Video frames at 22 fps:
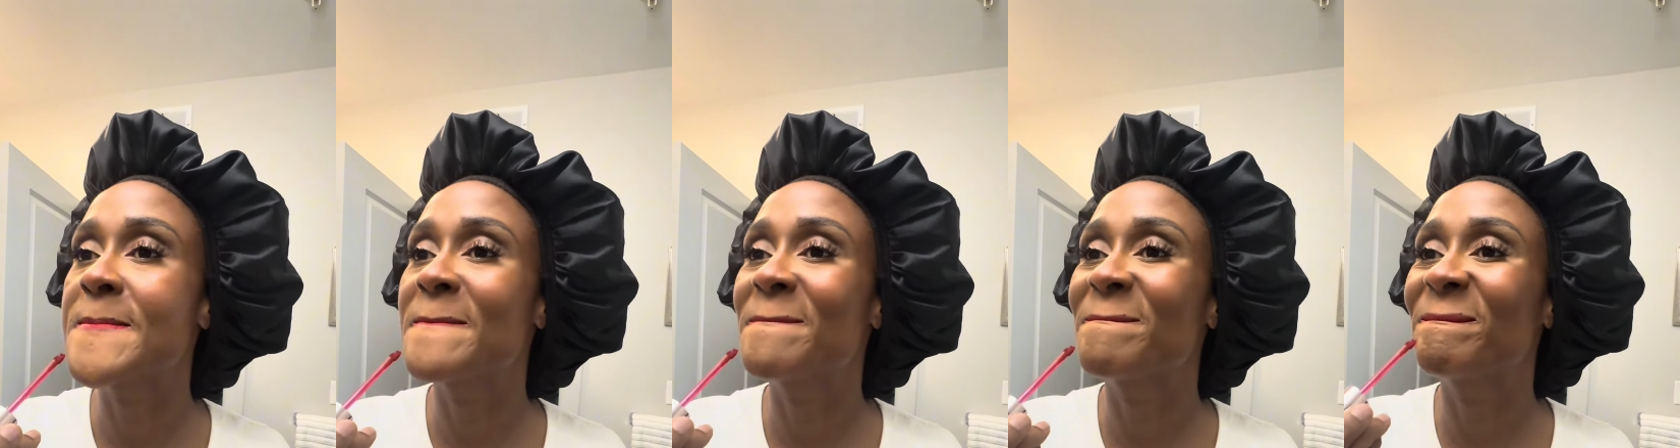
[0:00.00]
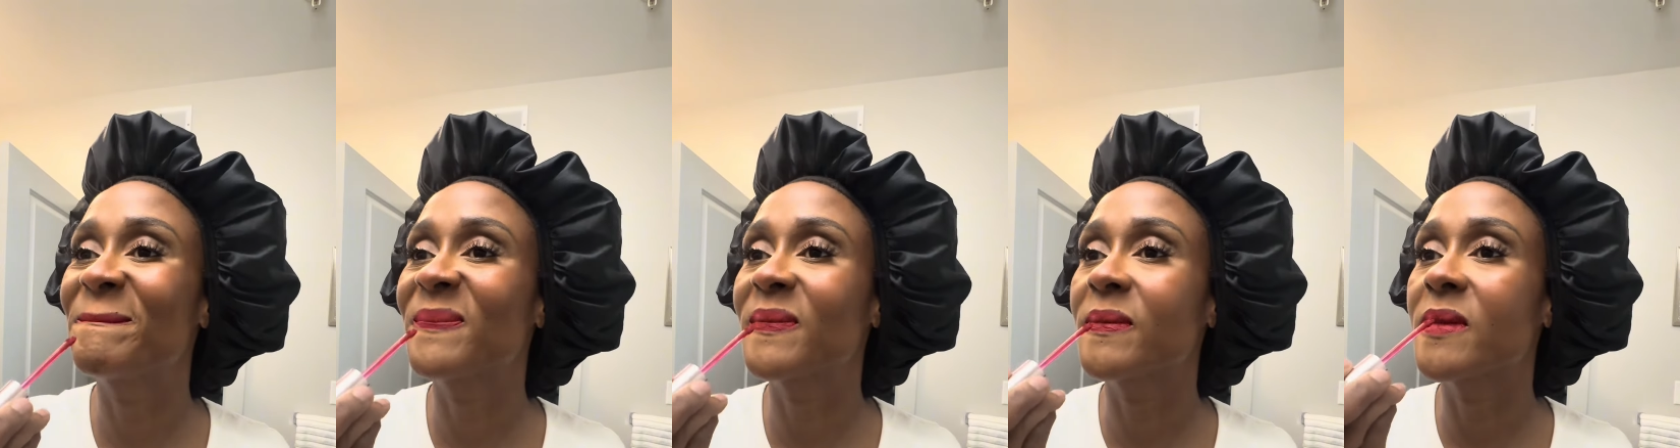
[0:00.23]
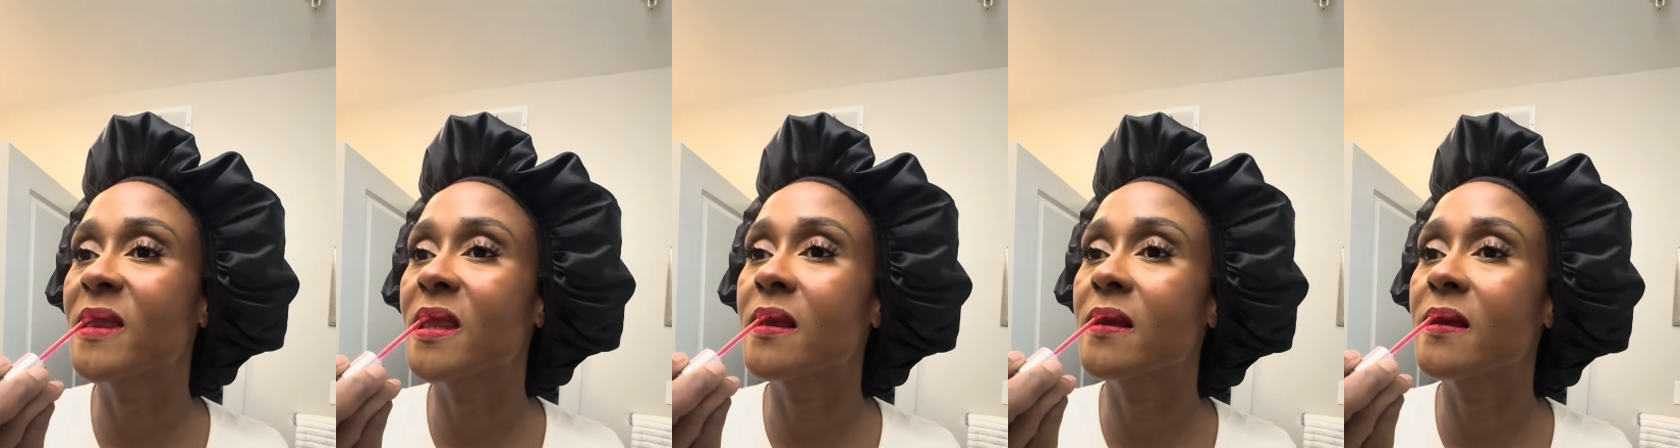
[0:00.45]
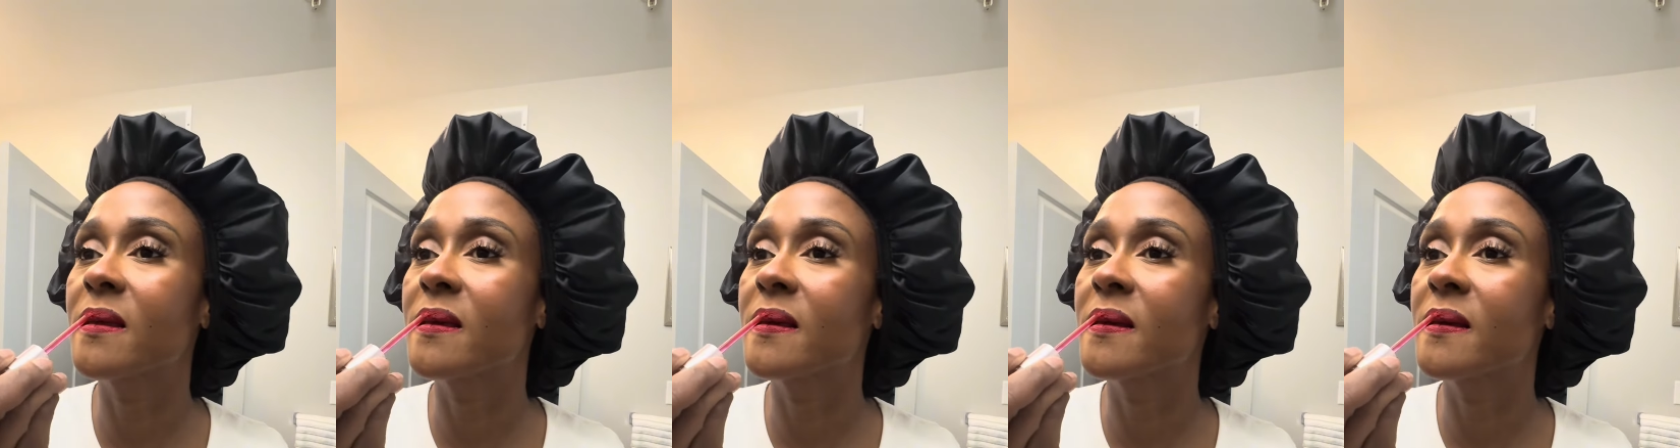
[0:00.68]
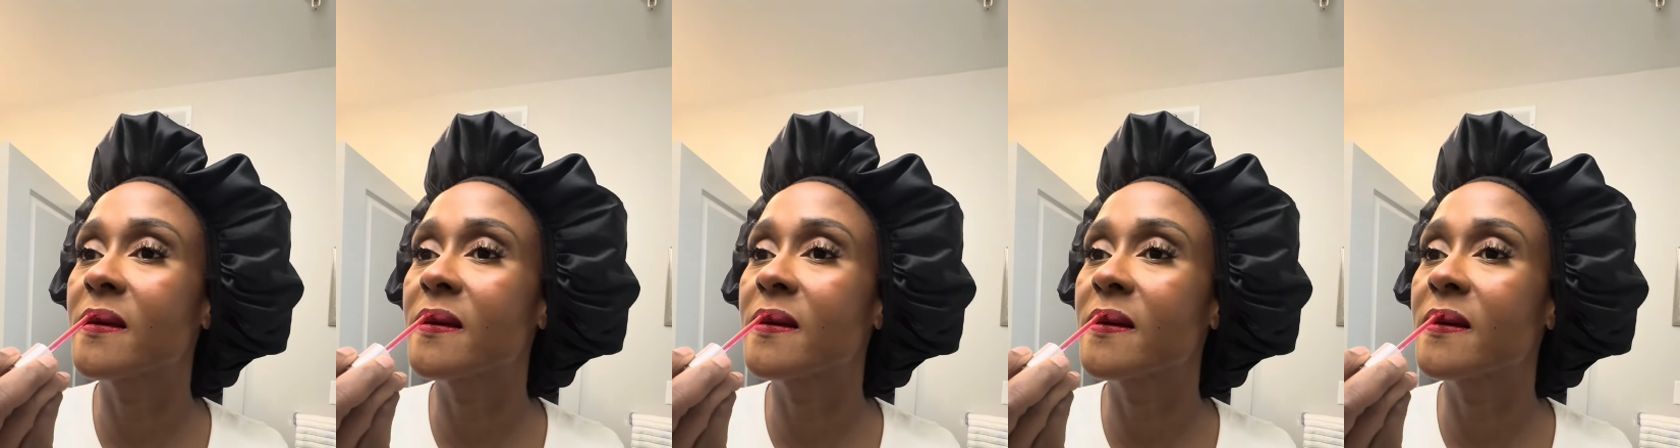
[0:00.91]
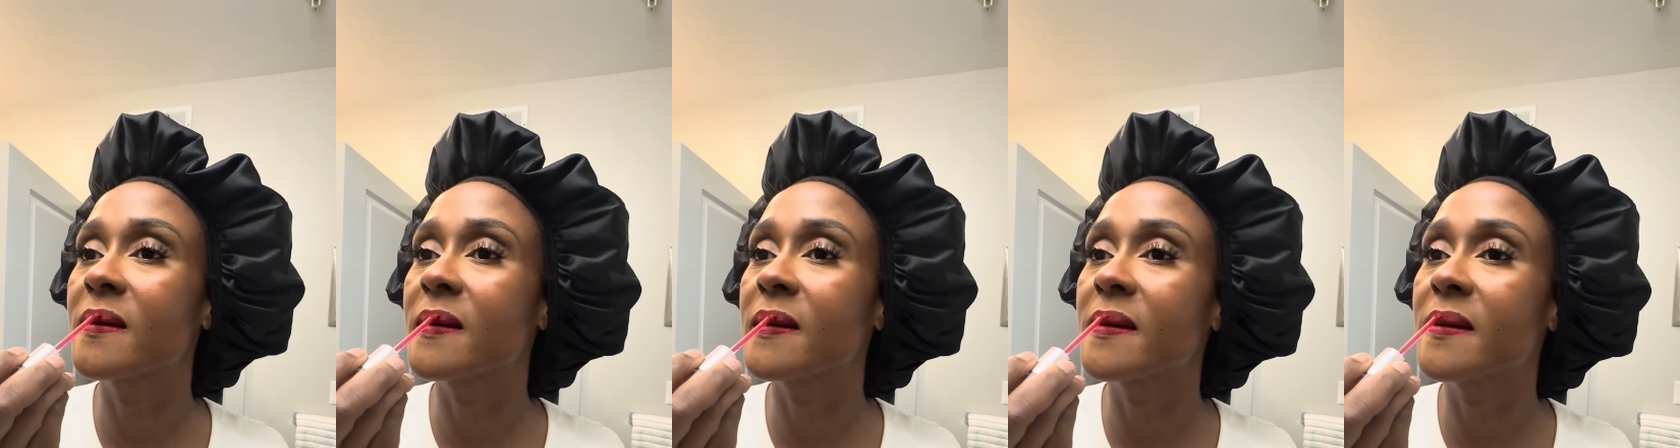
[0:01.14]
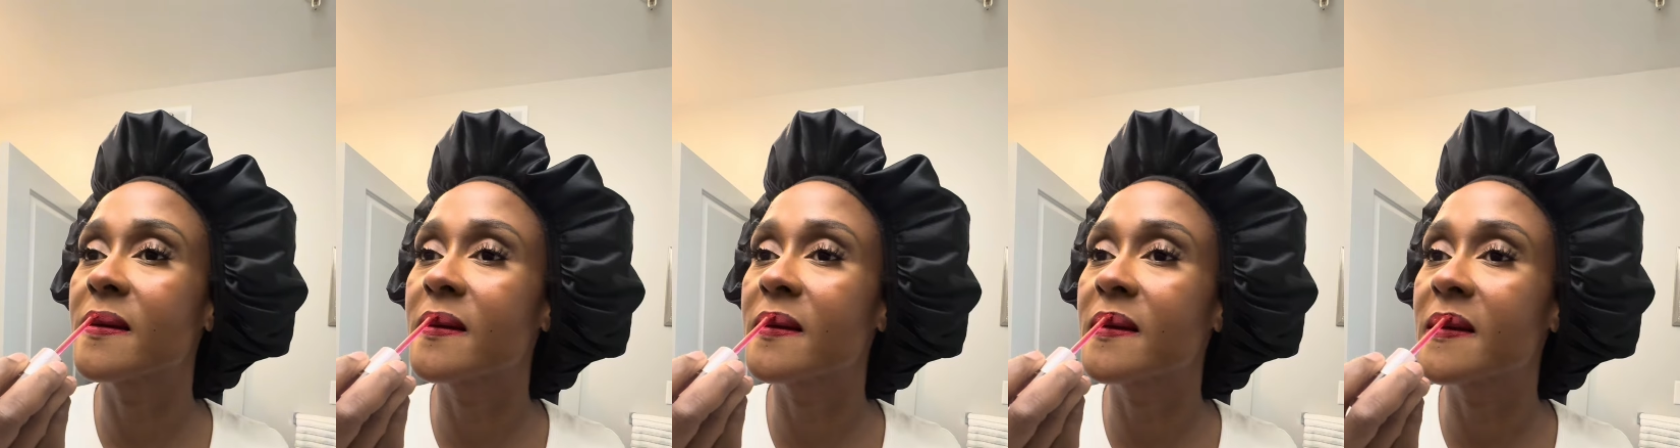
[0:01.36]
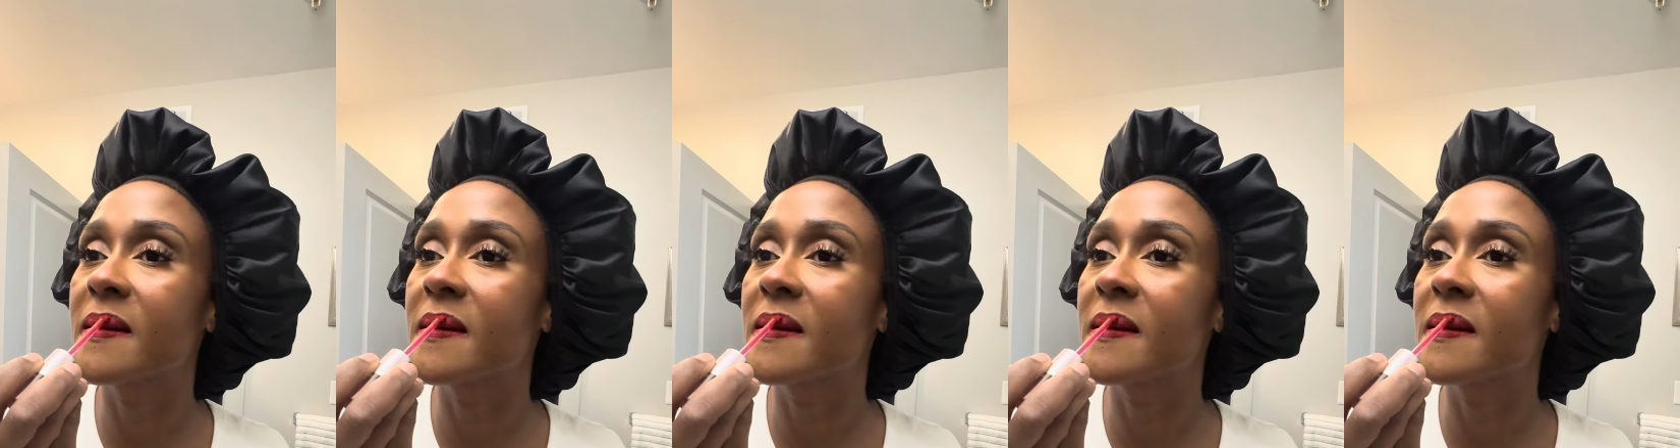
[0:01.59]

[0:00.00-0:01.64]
creamier texture,